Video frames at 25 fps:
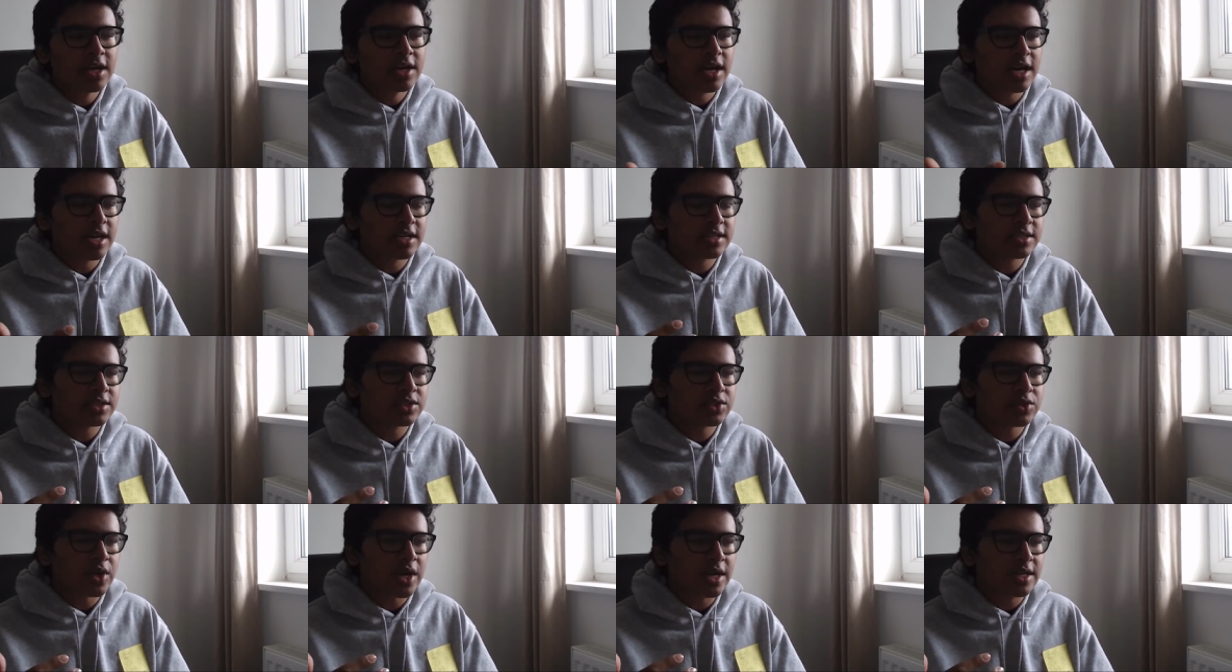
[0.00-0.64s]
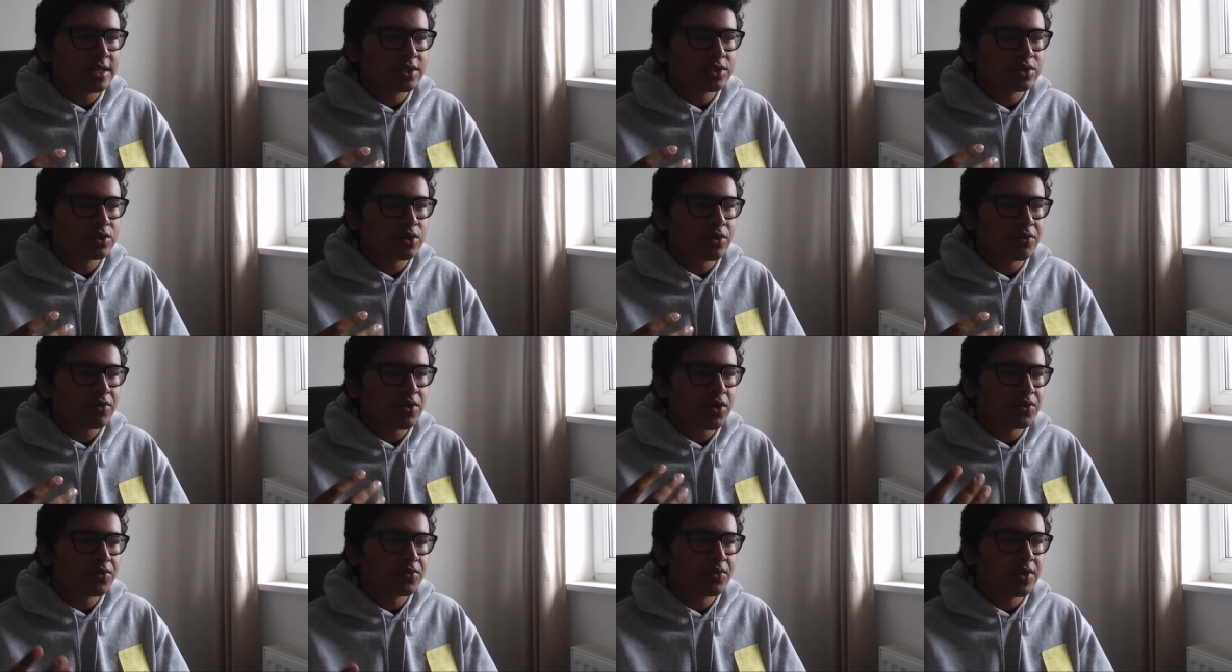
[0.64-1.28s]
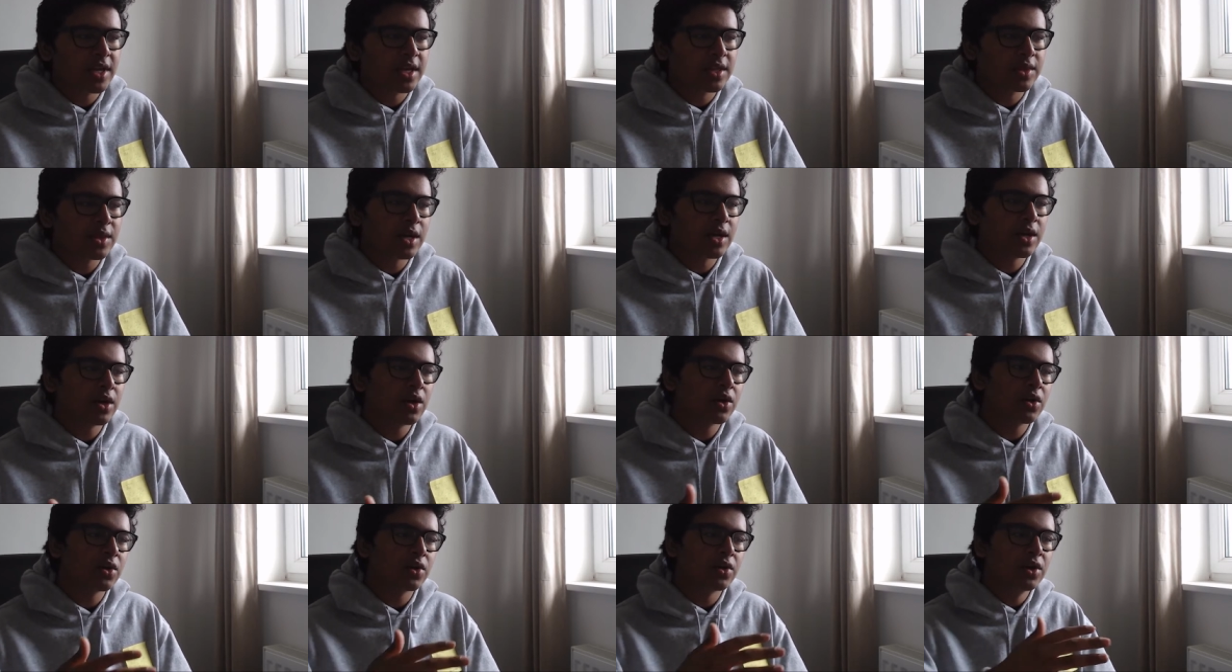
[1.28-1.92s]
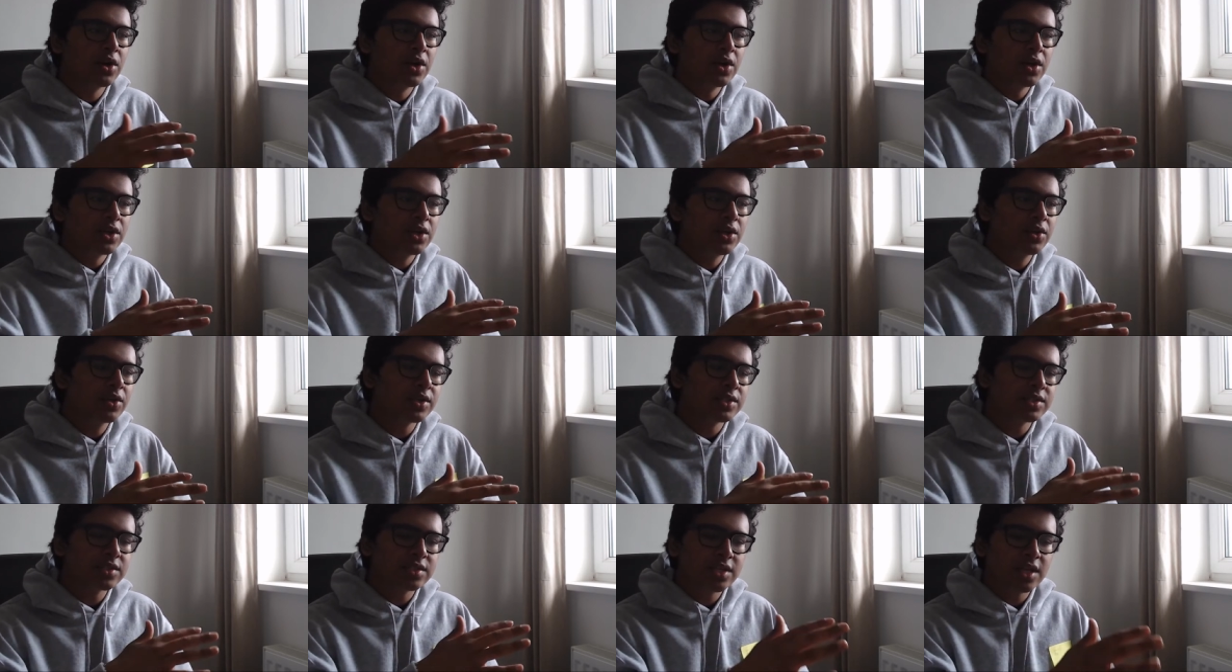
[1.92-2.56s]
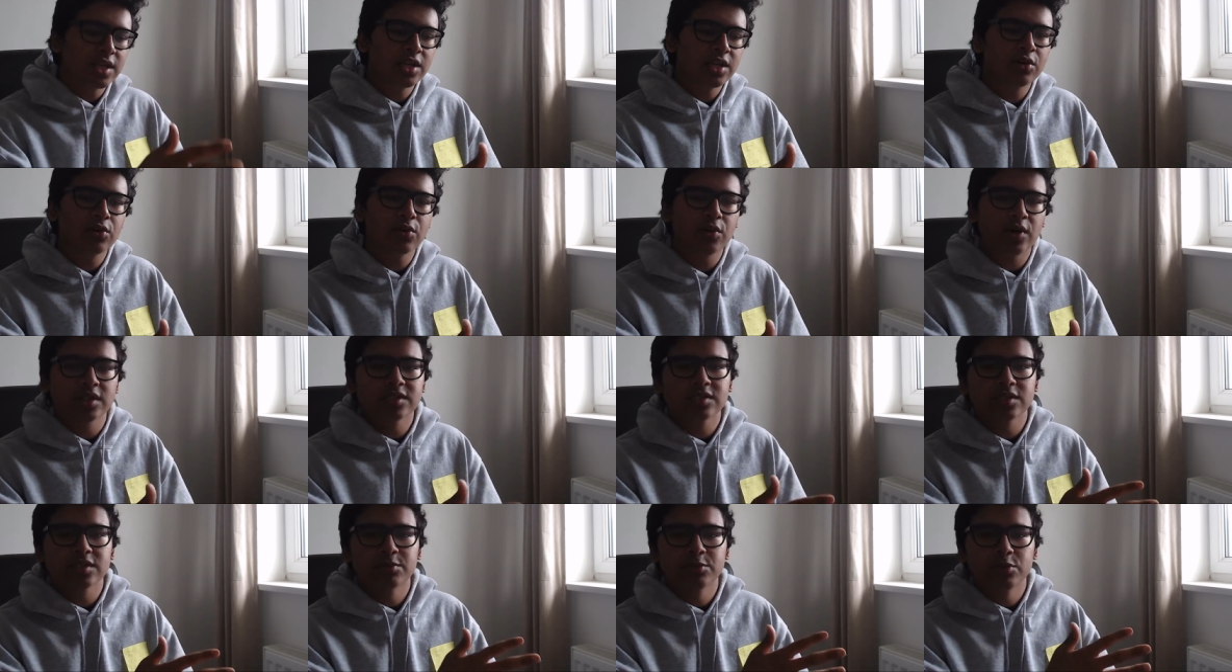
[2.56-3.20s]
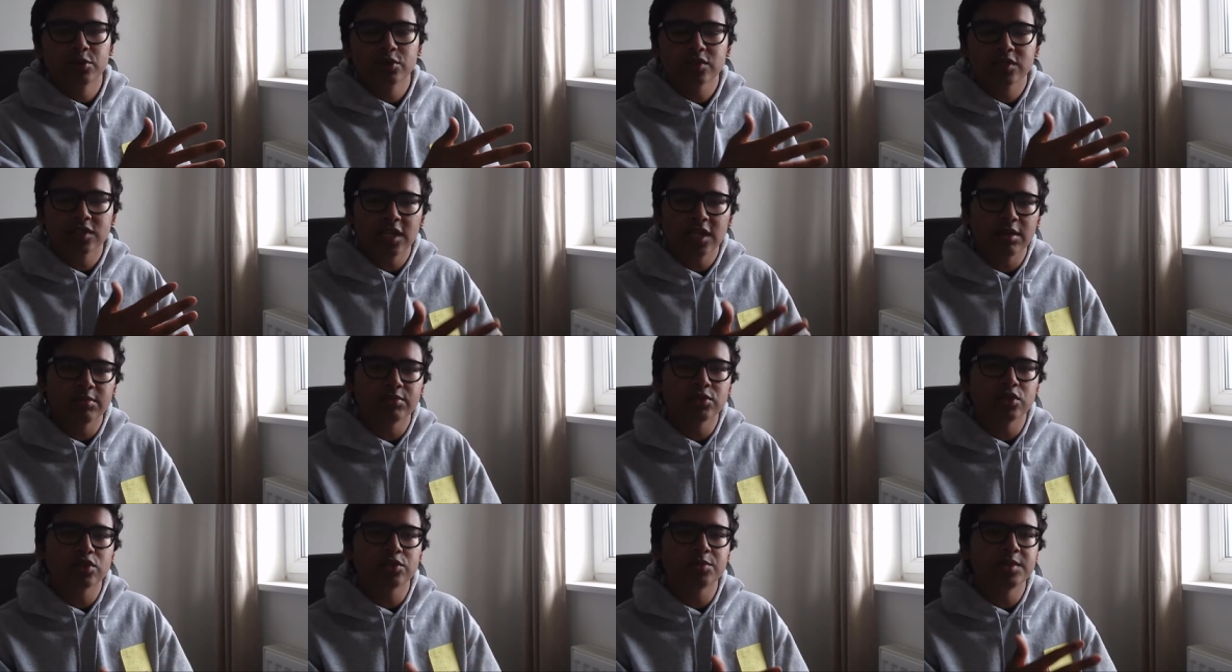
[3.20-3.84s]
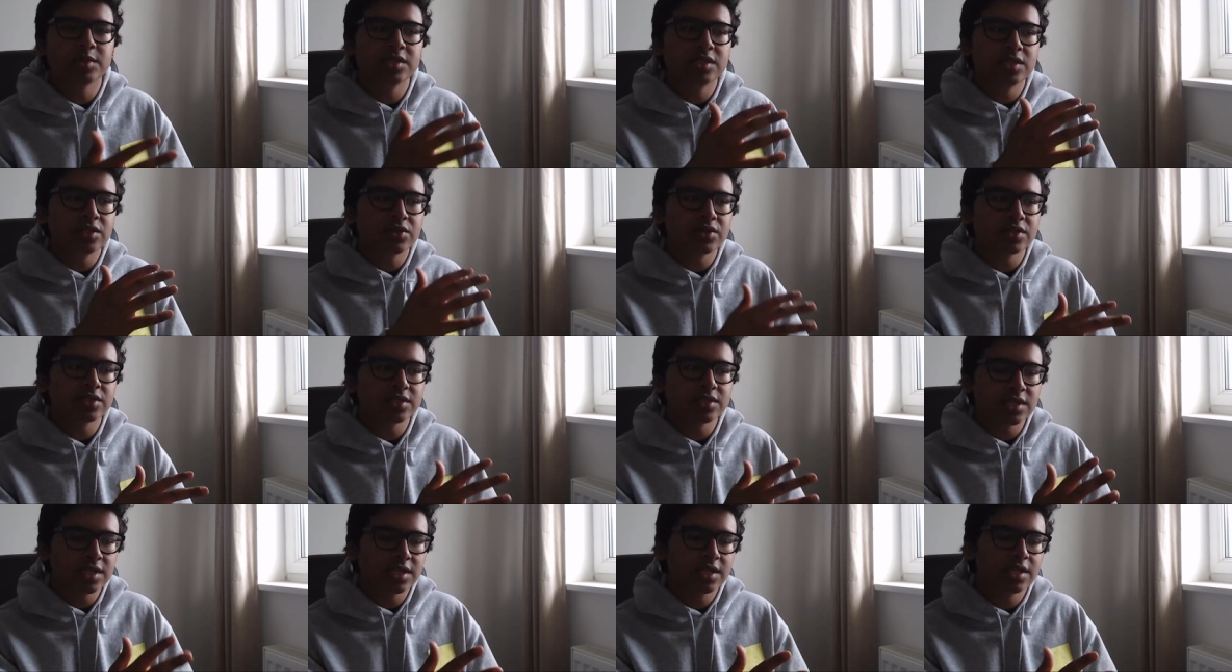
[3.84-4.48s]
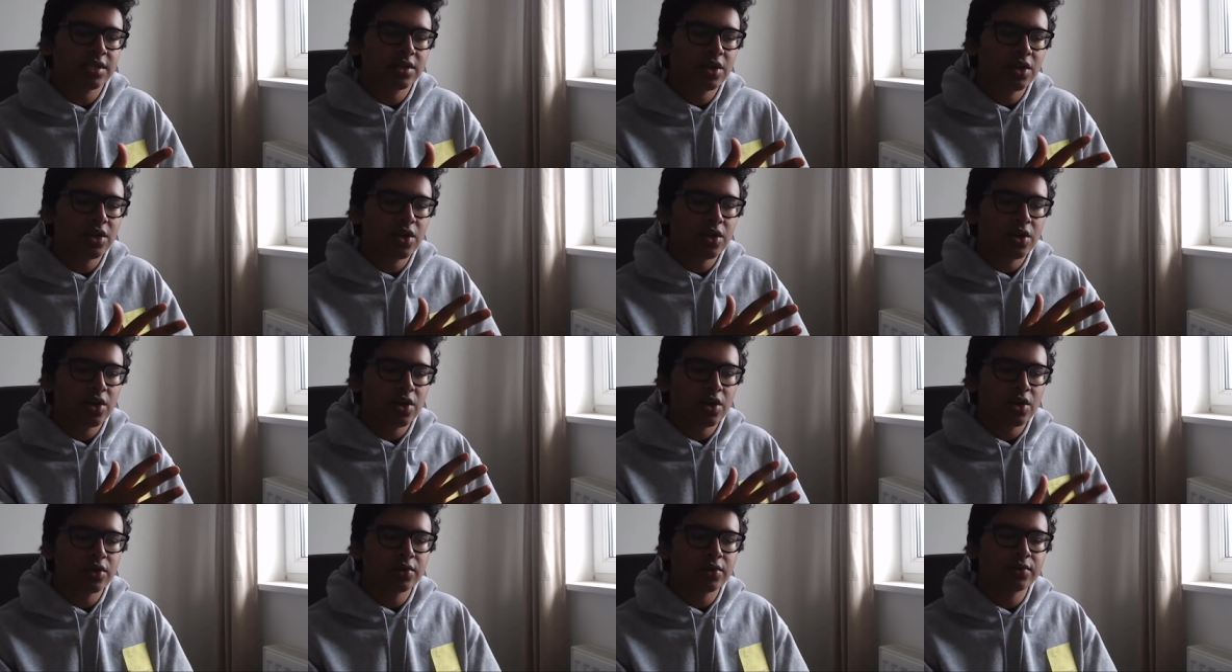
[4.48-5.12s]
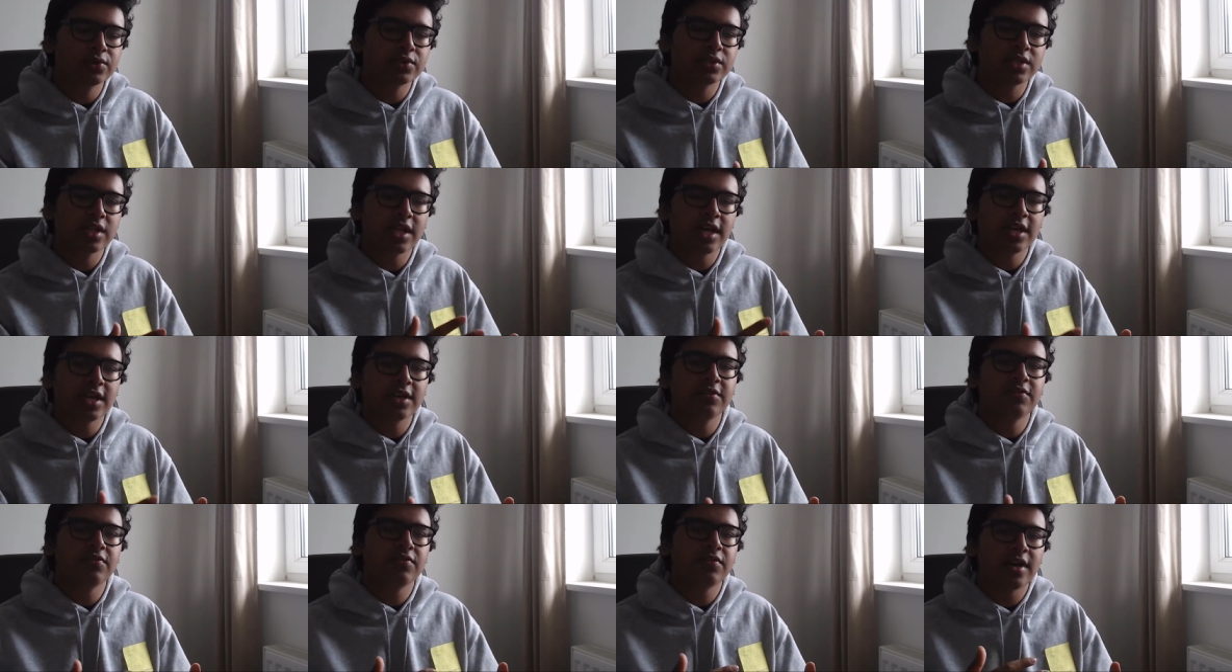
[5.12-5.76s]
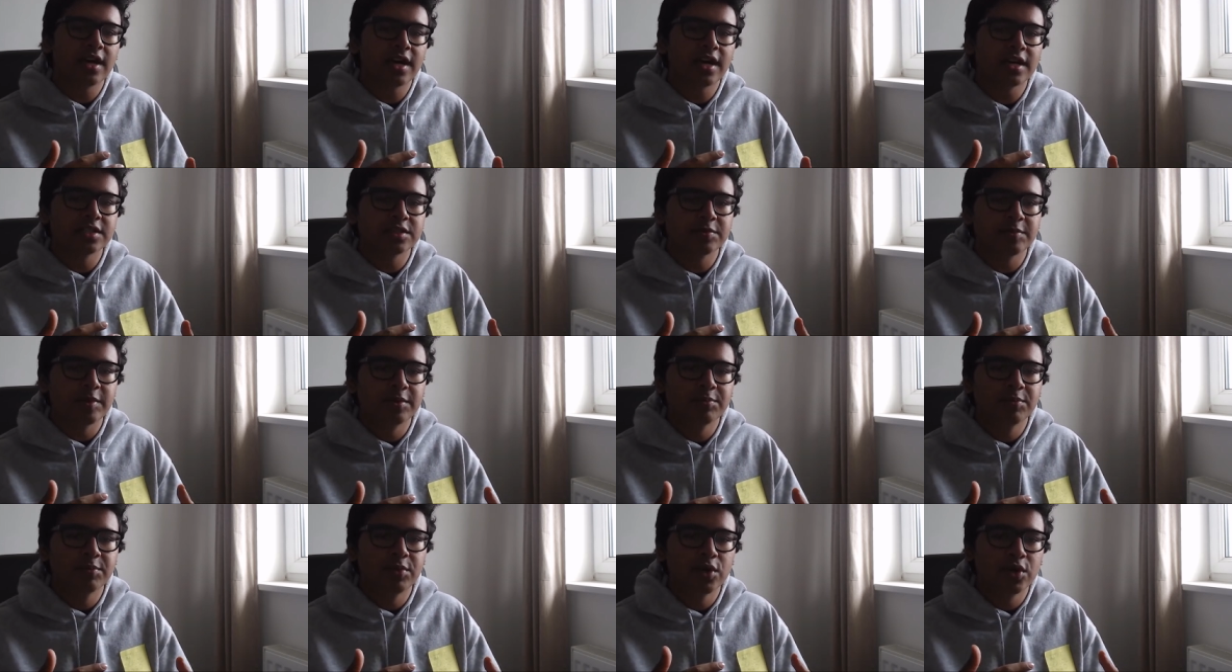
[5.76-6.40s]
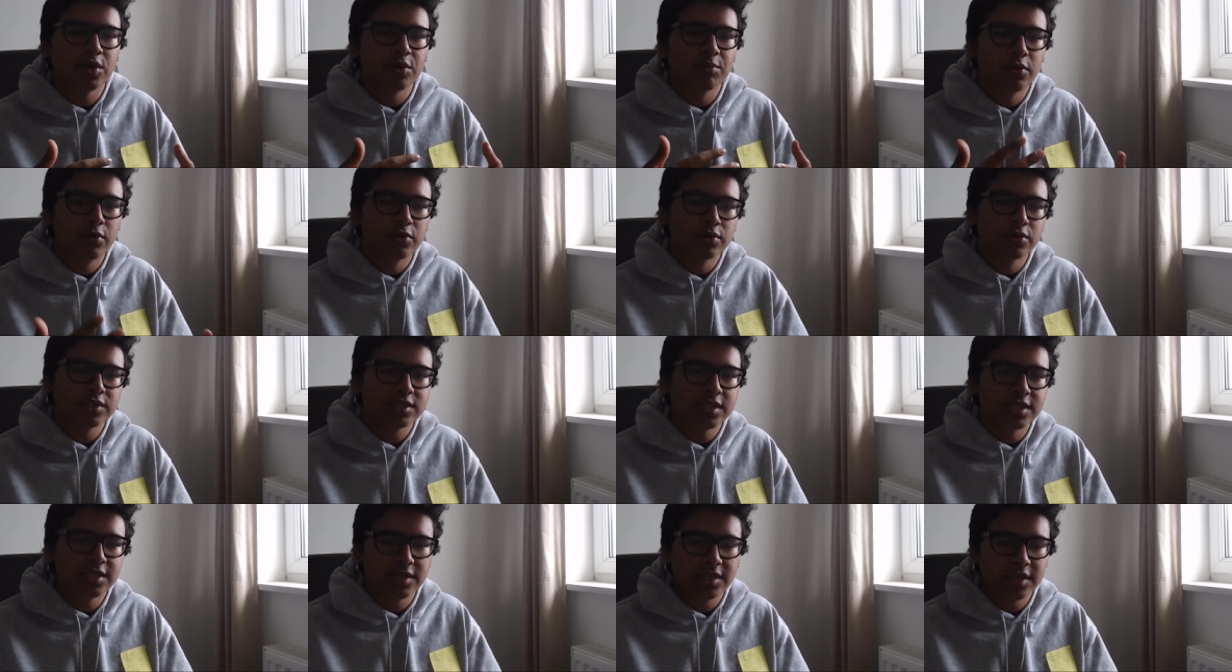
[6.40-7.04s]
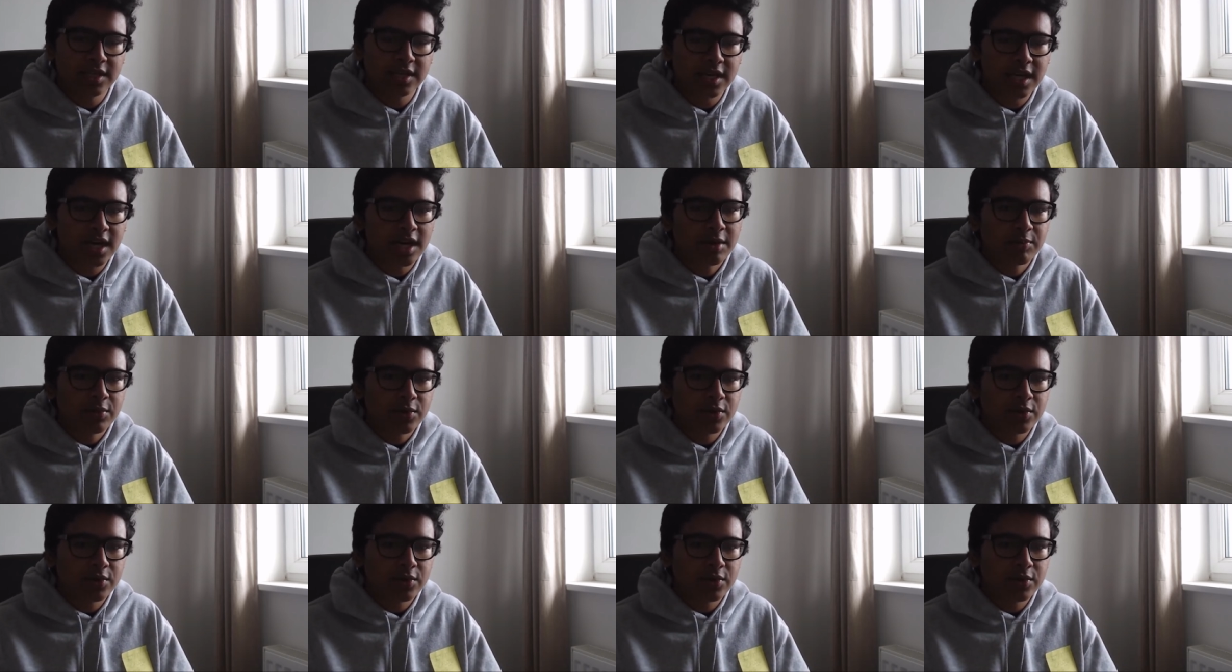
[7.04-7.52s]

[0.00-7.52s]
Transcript: And it's trying to sort of convey that, oh, you can see who has the most names, which means you can see whose life has been put most into the app.